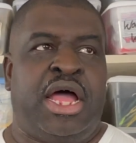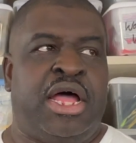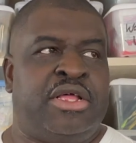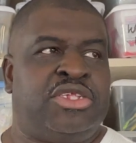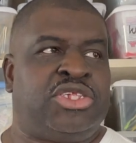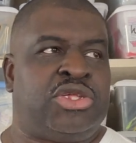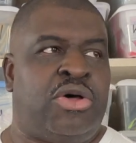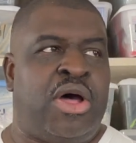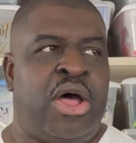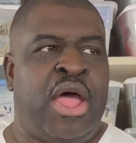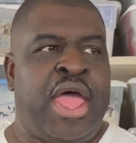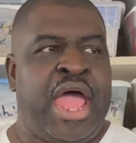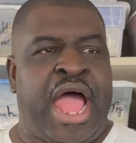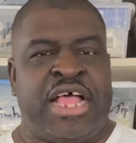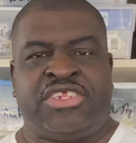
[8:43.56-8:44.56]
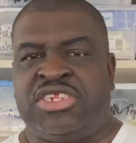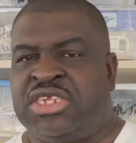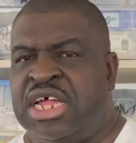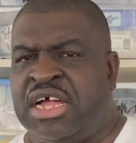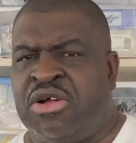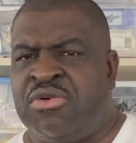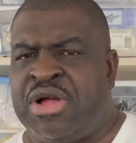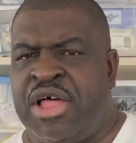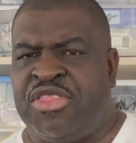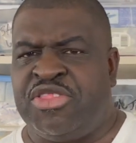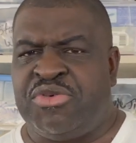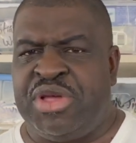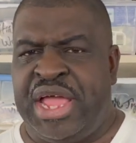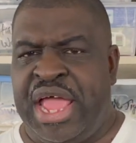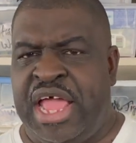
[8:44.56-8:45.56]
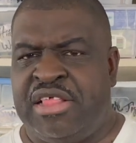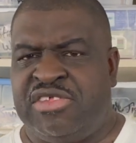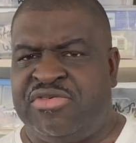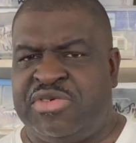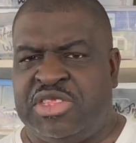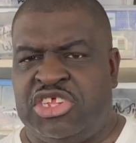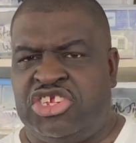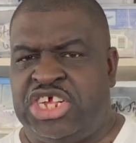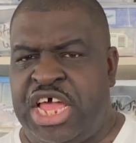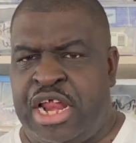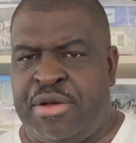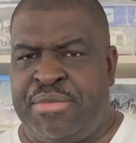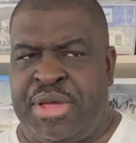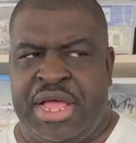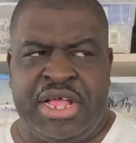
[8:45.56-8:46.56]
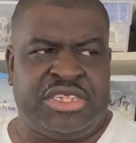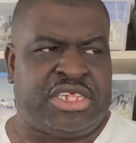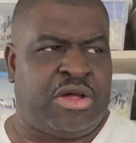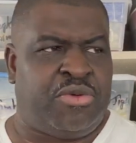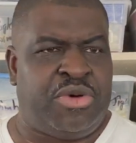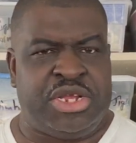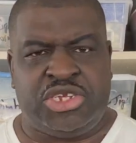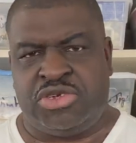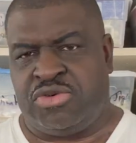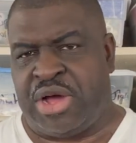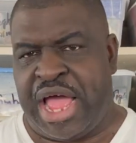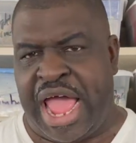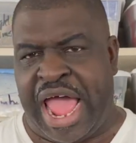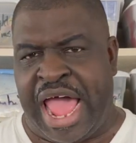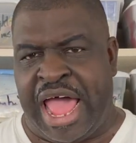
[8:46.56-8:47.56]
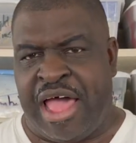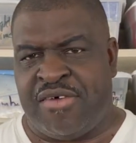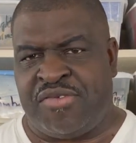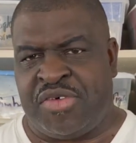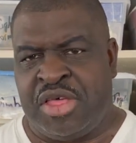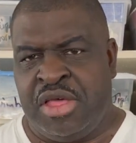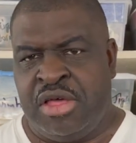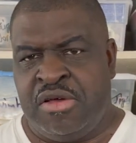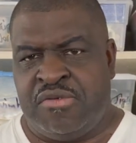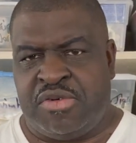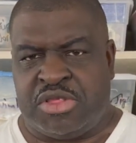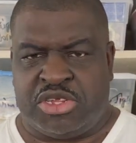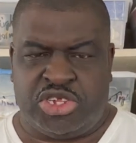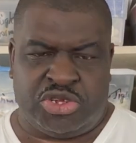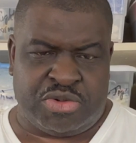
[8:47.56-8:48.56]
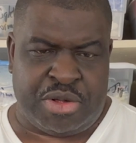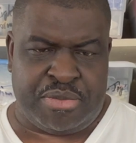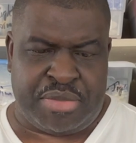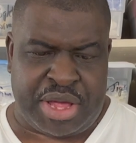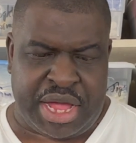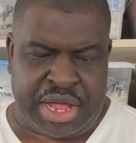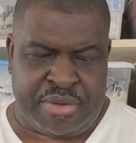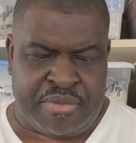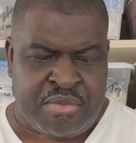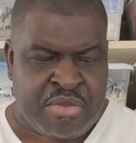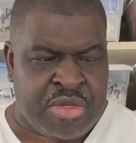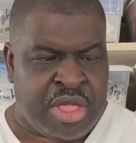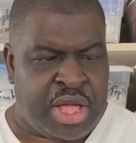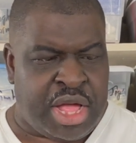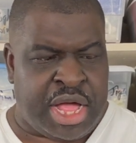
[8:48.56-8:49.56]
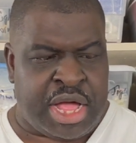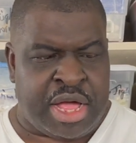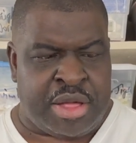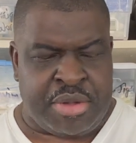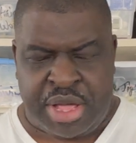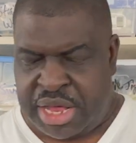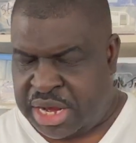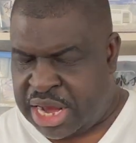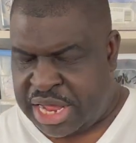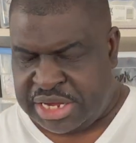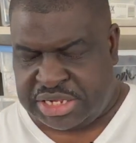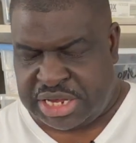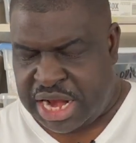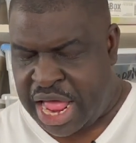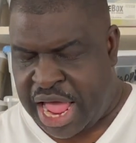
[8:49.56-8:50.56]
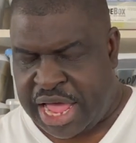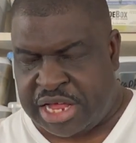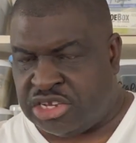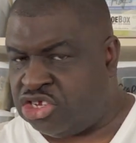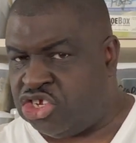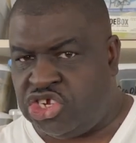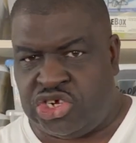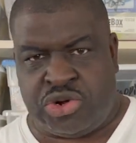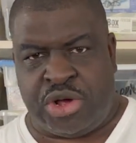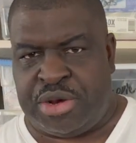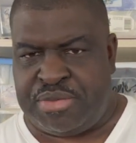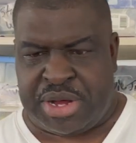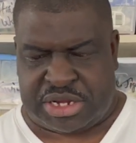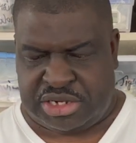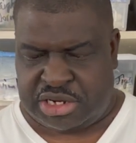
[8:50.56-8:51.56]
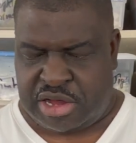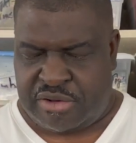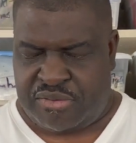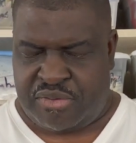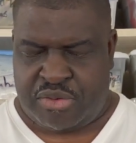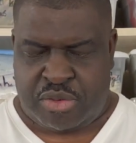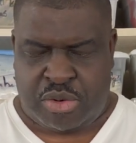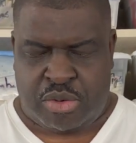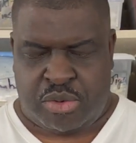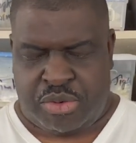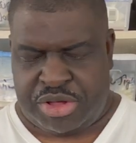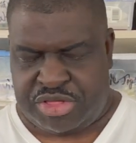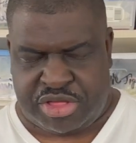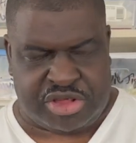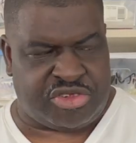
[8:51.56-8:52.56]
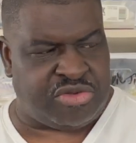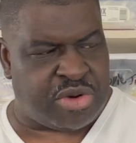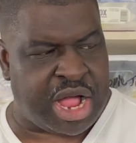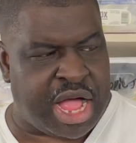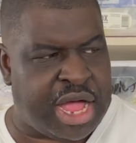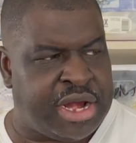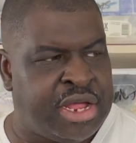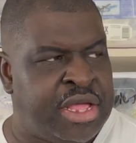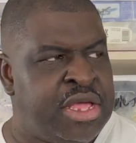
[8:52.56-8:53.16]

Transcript: So I stuck around 3/8 for the chatterbaits. I went to a half for the swim bait. And like I said, I enjoyed myself with this rod.